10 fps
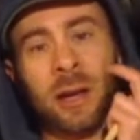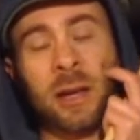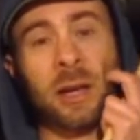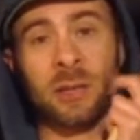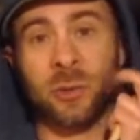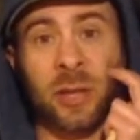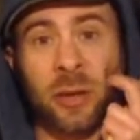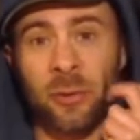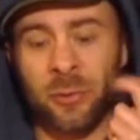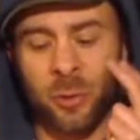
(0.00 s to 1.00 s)
And kind of doing
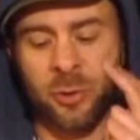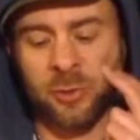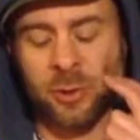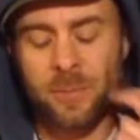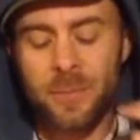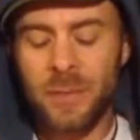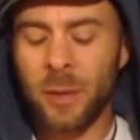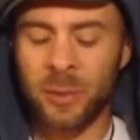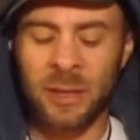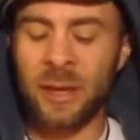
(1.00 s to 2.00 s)
that over and over.
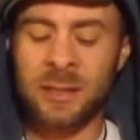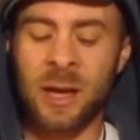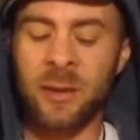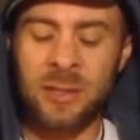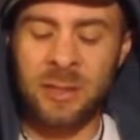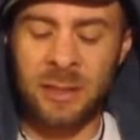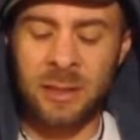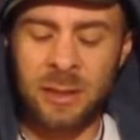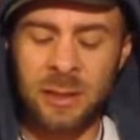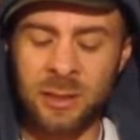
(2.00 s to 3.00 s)
But that is
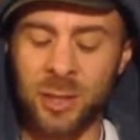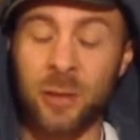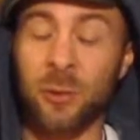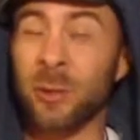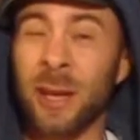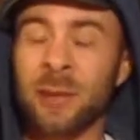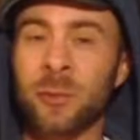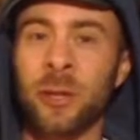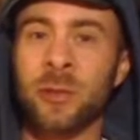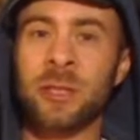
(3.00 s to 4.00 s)
obviously, in general, not the
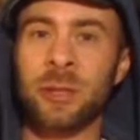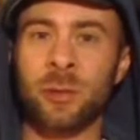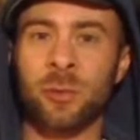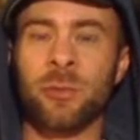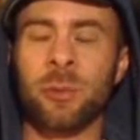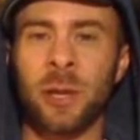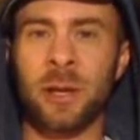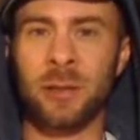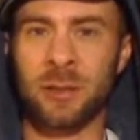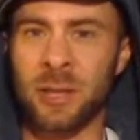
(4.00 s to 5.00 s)
way you see the groove
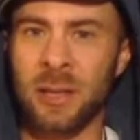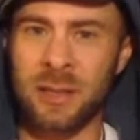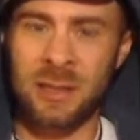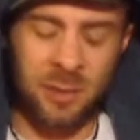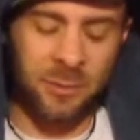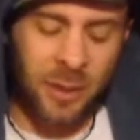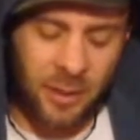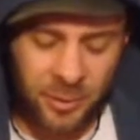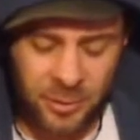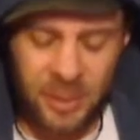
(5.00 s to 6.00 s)
played. There's lots of stuff kind
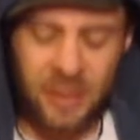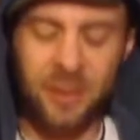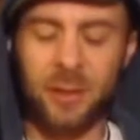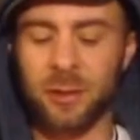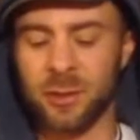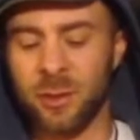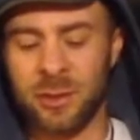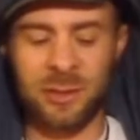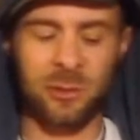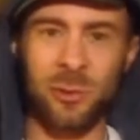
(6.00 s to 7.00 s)
of underneath it. There's all
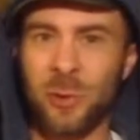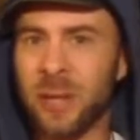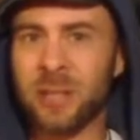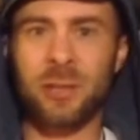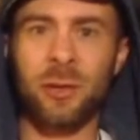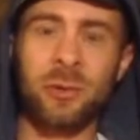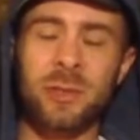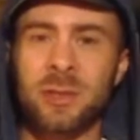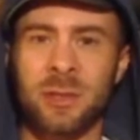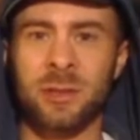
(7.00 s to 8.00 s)
these little grace
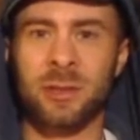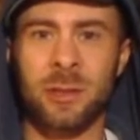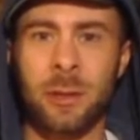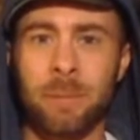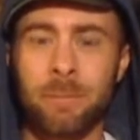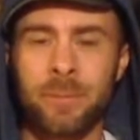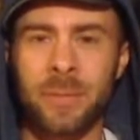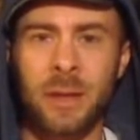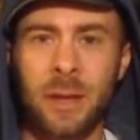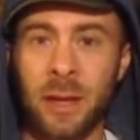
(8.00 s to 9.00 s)
notes. There's
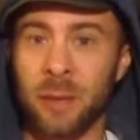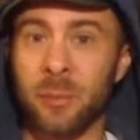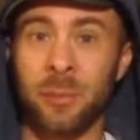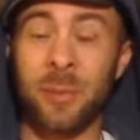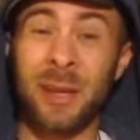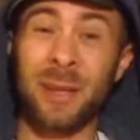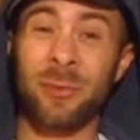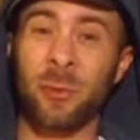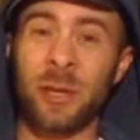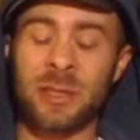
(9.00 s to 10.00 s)
and many
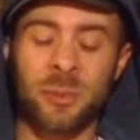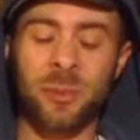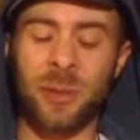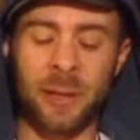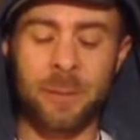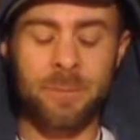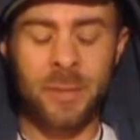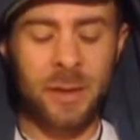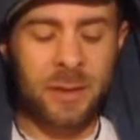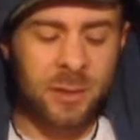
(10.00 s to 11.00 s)
different ways to play it.
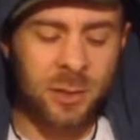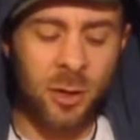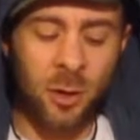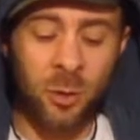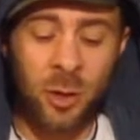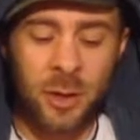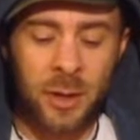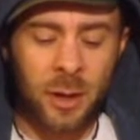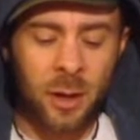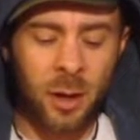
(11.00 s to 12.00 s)
So
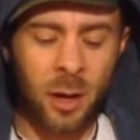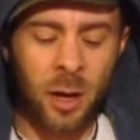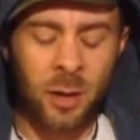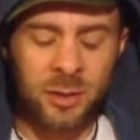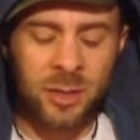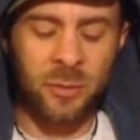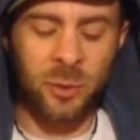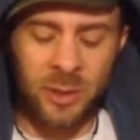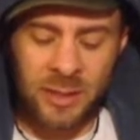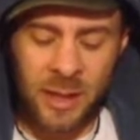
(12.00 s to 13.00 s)
I'll just give
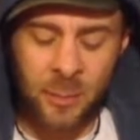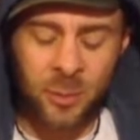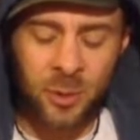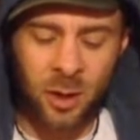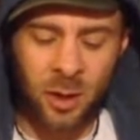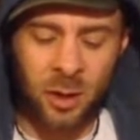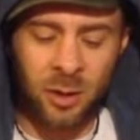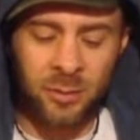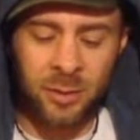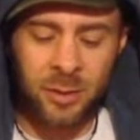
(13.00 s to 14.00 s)
you an example
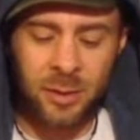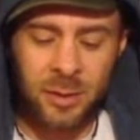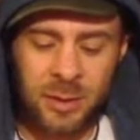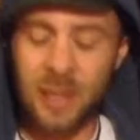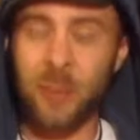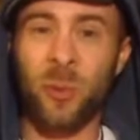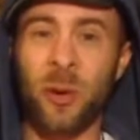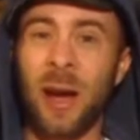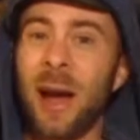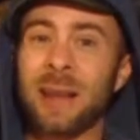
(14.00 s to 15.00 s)
of the type of
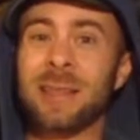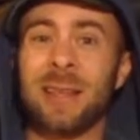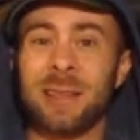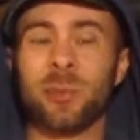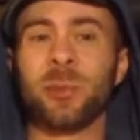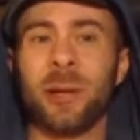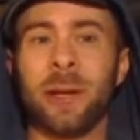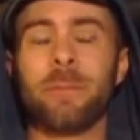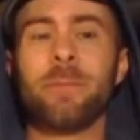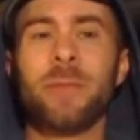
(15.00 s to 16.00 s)
way I tend to play
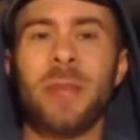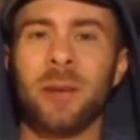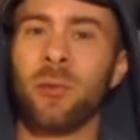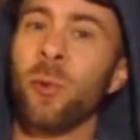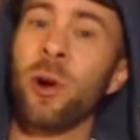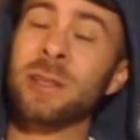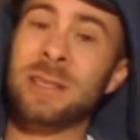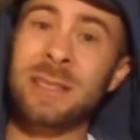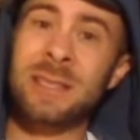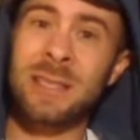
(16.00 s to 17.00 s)
it. And if you want
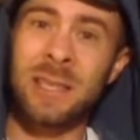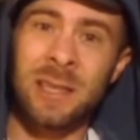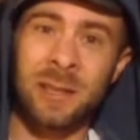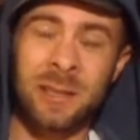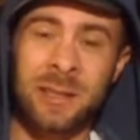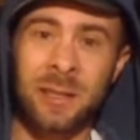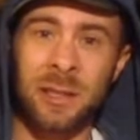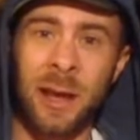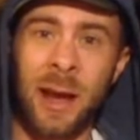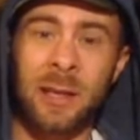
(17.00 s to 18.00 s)
to see this
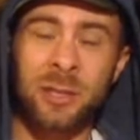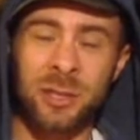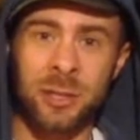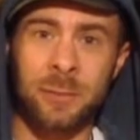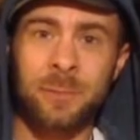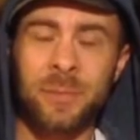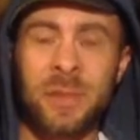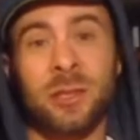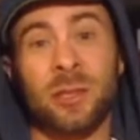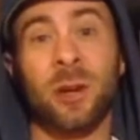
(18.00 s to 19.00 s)
in action,
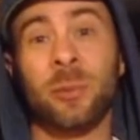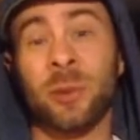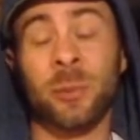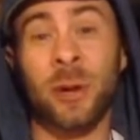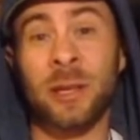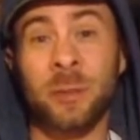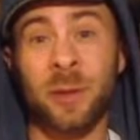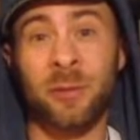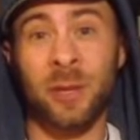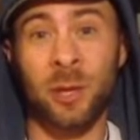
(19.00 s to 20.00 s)
there's a Youngblood Brass
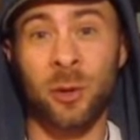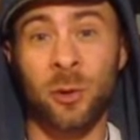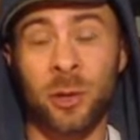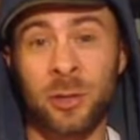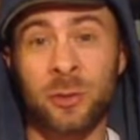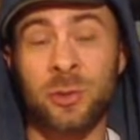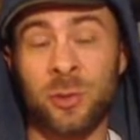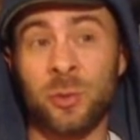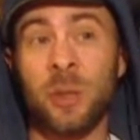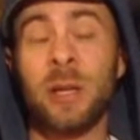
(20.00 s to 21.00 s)
Band video on
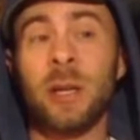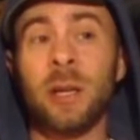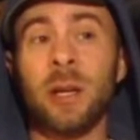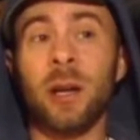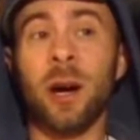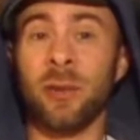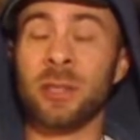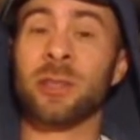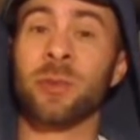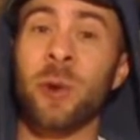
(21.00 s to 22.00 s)
YouTube of
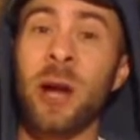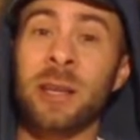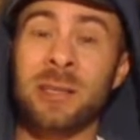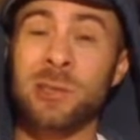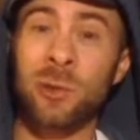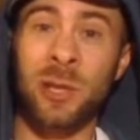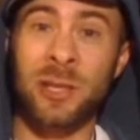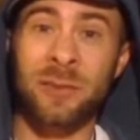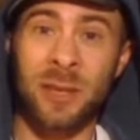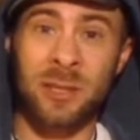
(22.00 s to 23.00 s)
us at the Rock and
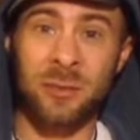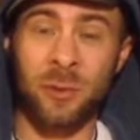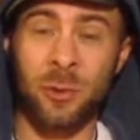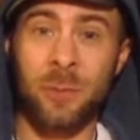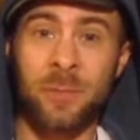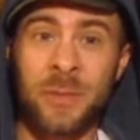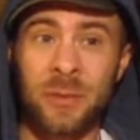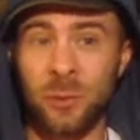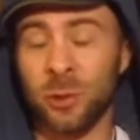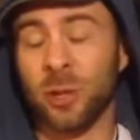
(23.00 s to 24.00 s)
Solex Festival.
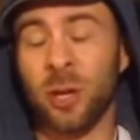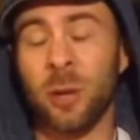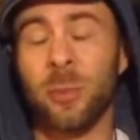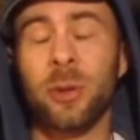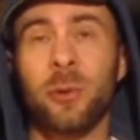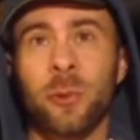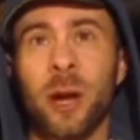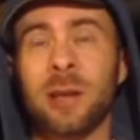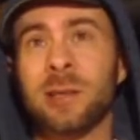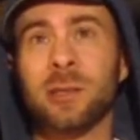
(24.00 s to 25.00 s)
If you look up
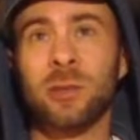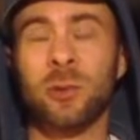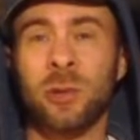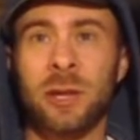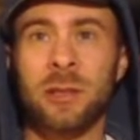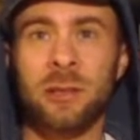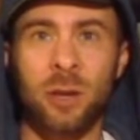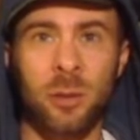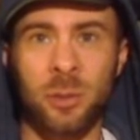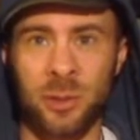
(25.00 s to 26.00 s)
Rock and Solex
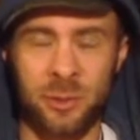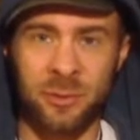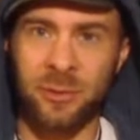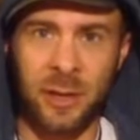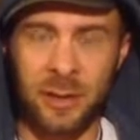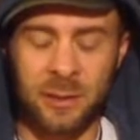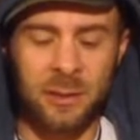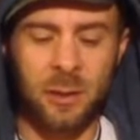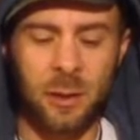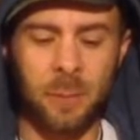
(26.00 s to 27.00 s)
Youngblood, you'll find it.